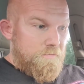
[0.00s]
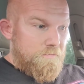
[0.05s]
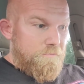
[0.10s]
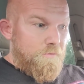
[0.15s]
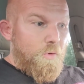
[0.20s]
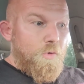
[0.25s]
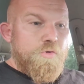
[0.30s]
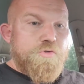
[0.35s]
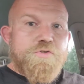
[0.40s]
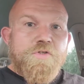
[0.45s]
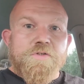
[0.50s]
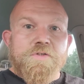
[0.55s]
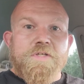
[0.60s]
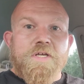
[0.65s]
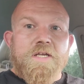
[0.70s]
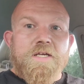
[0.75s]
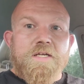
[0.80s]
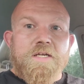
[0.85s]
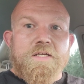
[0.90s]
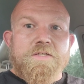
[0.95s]
Full
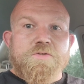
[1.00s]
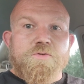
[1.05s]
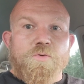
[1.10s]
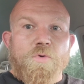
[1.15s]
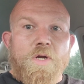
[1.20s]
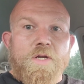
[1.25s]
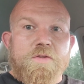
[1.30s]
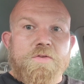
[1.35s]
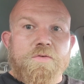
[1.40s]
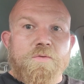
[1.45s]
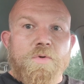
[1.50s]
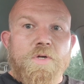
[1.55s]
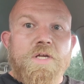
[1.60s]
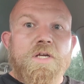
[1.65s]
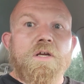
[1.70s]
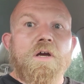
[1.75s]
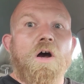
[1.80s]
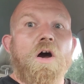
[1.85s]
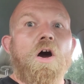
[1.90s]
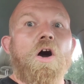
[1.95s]
synthetic is grade
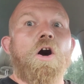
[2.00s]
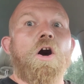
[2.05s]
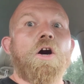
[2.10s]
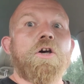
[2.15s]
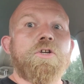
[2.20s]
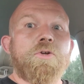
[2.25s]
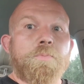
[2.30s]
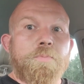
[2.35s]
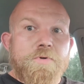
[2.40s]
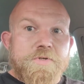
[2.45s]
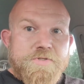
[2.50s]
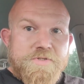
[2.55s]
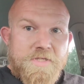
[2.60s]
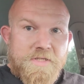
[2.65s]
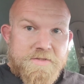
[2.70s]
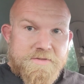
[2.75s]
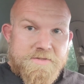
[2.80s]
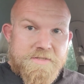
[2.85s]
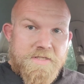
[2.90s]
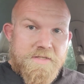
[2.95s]
3,
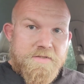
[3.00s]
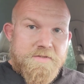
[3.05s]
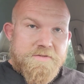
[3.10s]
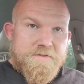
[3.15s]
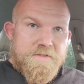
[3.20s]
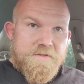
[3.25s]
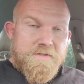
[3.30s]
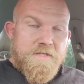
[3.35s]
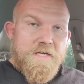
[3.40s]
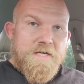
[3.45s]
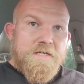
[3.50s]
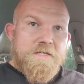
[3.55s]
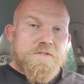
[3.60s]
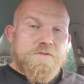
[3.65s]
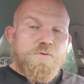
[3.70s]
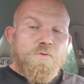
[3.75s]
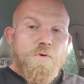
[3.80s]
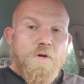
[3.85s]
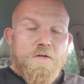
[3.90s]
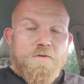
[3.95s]
100% synthetic
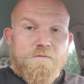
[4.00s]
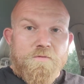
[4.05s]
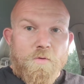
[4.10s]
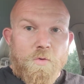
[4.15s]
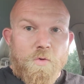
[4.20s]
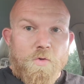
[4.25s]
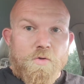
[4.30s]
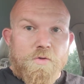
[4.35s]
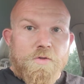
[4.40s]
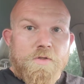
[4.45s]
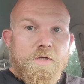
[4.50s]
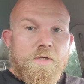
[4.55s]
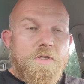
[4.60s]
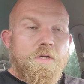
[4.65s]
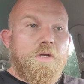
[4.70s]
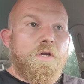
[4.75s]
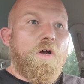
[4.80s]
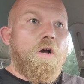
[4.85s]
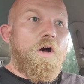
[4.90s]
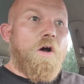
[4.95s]
is grade 4.
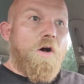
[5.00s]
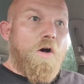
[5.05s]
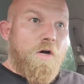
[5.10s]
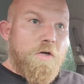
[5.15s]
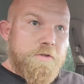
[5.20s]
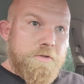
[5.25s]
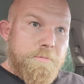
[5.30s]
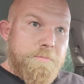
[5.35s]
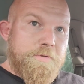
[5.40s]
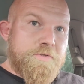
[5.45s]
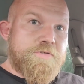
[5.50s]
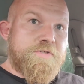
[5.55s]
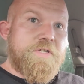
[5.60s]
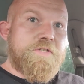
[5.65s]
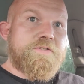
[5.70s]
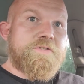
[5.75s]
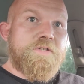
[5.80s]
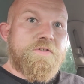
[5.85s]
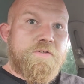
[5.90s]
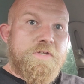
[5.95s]

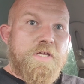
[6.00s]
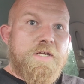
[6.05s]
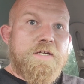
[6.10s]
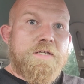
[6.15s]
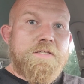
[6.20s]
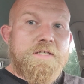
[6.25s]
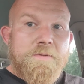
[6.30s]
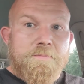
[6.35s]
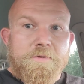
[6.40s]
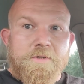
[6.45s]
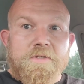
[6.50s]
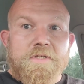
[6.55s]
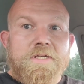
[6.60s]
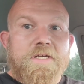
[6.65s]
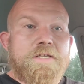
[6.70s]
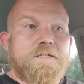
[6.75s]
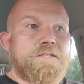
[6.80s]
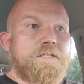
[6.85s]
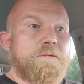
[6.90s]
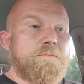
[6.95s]
100% synthetic
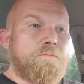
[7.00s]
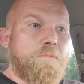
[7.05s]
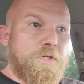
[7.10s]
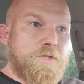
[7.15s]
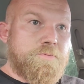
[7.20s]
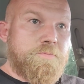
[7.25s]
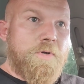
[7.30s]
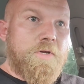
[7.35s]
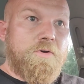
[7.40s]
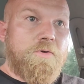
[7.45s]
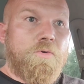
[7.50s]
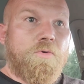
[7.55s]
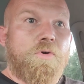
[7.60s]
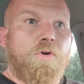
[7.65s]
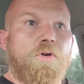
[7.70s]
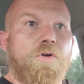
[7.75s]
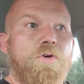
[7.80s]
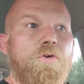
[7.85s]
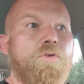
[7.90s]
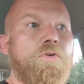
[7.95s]
typically is a much better
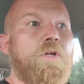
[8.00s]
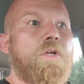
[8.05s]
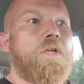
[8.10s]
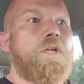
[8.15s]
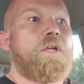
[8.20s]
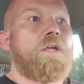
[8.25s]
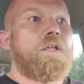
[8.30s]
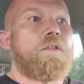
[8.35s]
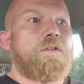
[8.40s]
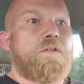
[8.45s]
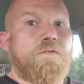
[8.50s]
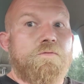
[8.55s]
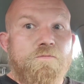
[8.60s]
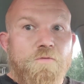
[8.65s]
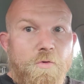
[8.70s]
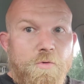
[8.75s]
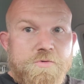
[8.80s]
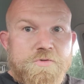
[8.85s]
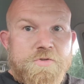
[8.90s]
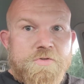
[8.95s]
oil than
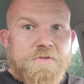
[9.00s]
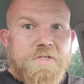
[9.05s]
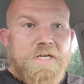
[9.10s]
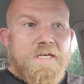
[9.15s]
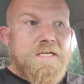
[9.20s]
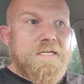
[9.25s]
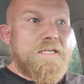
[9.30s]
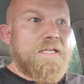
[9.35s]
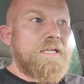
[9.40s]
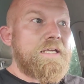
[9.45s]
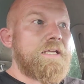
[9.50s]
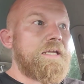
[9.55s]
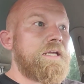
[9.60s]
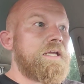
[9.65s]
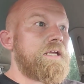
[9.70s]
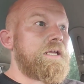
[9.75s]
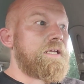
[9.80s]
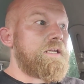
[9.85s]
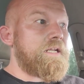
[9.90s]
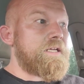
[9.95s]
full synthetic.
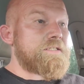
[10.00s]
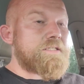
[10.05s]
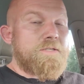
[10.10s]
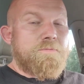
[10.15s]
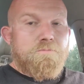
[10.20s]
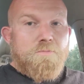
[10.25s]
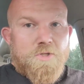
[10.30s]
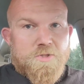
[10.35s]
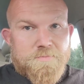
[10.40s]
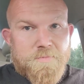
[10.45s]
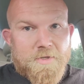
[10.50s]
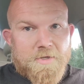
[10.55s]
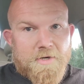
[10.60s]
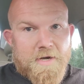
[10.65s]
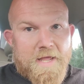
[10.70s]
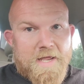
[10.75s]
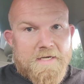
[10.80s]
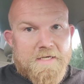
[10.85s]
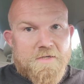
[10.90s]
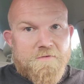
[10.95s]
It has a much better
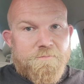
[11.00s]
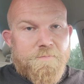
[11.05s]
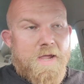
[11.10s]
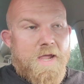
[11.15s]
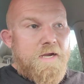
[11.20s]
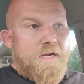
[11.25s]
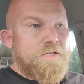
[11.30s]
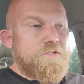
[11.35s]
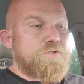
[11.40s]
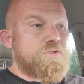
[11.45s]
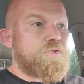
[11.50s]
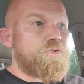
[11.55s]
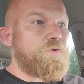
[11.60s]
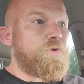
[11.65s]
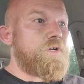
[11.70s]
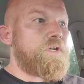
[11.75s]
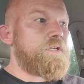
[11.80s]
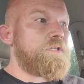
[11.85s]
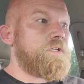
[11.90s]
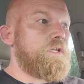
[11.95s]
additive package
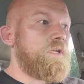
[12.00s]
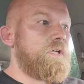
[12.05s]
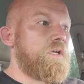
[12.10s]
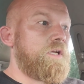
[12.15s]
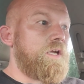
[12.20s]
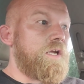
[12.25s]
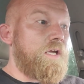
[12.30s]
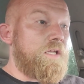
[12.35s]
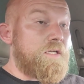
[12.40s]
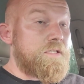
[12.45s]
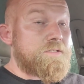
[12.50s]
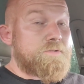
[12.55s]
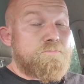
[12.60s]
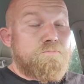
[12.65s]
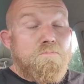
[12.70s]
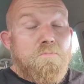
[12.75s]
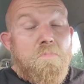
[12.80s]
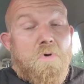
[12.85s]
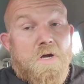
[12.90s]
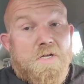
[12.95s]
to it, and it's
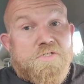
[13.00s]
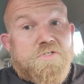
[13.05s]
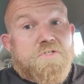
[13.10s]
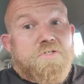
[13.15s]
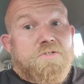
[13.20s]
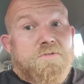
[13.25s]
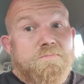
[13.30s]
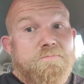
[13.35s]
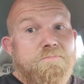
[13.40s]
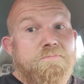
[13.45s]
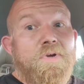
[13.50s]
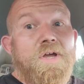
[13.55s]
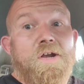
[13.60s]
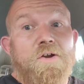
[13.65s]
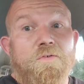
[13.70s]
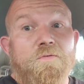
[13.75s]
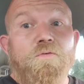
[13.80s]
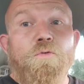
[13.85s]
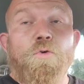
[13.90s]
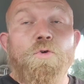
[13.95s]
much
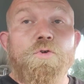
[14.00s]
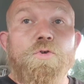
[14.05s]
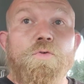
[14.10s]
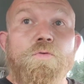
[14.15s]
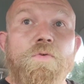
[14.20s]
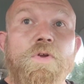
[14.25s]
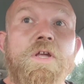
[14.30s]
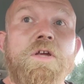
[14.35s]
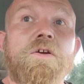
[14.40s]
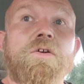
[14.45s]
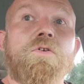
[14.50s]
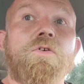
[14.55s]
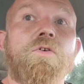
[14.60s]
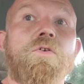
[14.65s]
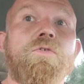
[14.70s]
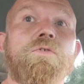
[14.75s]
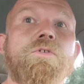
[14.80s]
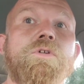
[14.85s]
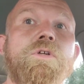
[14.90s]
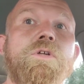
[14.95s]
better for your
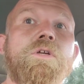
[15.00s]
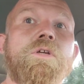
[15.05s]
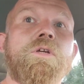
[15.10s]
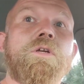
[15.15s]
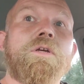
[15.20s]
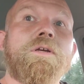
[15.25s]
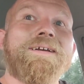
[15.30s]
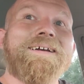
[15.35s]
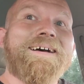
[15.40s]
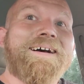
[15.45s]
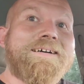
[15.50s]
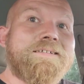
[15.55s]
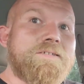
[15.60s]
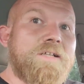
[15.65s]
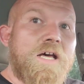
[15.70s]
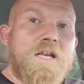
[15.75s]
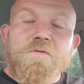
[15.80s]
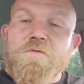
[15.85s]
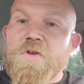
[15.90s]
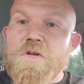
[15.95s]
vehicle. A
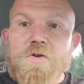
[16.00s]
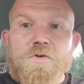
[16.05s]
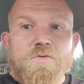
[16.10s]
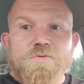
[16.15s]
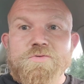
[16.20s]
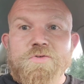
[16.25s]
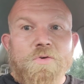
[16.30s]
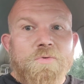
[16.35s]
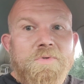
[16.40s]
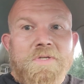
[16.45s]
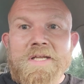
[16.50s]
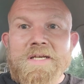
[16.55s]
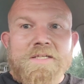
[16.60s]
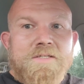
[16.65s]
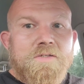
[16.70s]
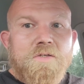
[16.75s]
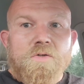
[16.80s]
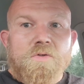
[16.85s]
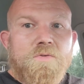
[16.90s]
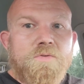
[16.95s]
lot of vehicles don't need
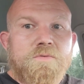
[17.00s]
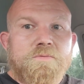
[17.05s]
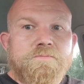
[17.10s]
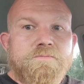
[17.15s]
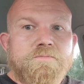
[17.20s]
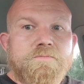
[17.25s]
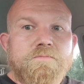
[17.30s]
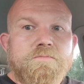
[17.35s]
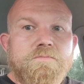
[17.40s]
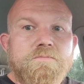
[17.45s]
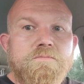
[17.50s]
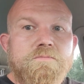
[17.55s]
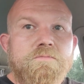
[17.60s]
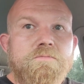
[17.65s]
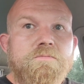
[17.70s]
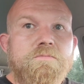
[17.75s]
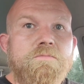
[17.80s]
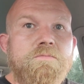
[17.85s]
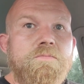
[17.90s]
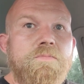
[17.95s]
it though.
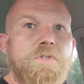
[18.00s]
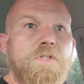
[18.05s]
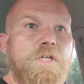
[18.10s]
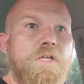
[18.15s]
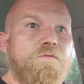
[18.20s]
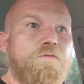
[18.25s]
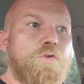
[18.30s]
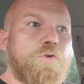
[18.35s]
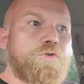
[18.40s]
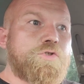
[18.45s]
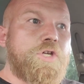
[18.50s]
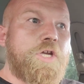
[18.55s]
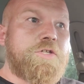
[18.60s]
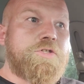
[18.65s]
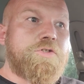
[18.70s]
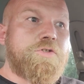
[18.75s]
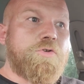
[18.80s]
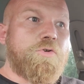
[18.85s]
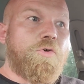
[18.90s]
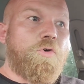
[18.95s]
If you're
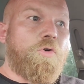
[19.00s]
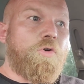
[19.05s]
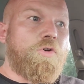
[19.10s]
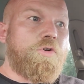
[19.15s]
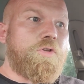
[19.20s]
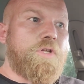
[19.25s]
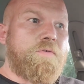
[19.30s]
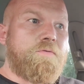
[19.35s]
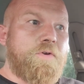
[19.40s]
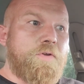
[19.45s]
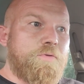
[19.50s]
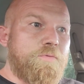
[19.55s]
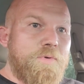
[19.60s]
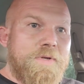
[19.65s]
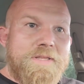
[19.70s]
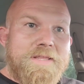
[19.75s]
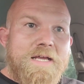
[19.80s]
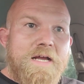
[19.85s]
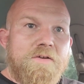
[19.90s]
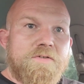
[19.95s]
changing your oil every
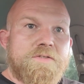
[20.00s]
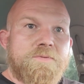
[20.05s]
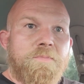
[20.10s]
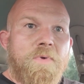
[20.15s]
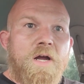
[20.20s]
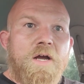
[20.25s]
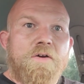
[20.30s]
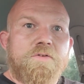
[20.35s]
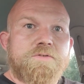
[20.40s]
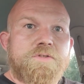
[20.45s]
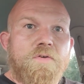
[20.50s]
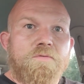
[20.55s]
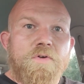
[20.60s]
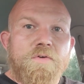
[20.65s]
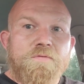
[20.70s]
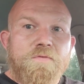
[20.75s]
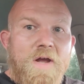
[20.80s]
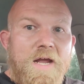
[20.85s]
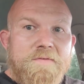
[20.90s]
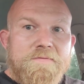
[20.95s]
3,000 miles,
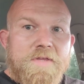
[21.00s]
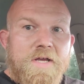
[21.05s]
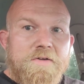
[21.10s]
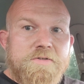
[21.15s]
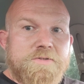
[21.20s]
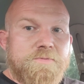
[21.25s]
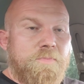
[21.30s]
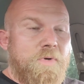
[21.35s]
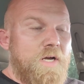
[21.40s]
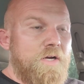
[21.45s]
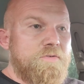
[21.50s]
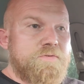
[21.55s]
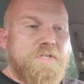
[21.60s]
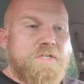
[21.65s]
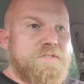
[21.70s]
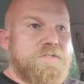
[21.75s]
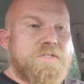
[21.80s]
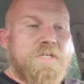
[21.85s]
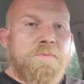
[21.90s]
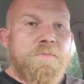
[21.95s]
every 5,000 miles,
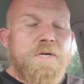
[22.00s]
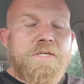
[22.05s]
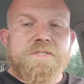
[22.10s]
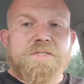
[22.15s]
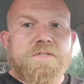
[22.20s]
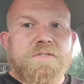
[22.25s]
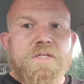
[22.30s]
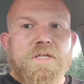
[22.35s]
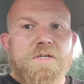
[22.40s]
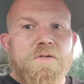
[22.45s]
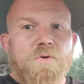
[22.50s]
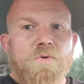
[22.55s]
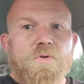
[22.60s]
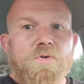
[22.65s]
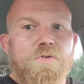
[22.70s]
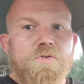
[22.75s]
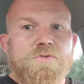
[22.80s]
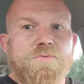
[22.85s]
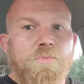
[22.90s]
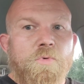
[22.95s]
a semi-synthetic
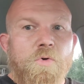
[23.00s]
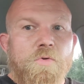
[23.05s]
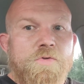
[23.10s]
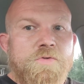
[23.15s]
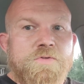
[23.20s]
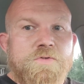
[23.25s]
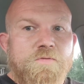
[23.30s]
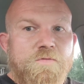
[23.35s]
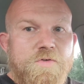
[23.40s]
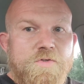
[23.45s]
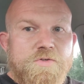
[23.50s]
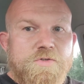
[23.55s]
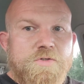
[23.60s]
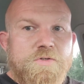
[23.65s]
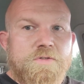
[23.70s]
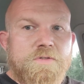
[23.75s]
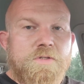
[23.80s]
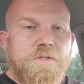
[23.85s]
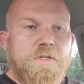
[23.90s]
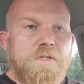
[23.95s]
oil is more than
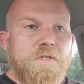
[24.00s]
sufficient.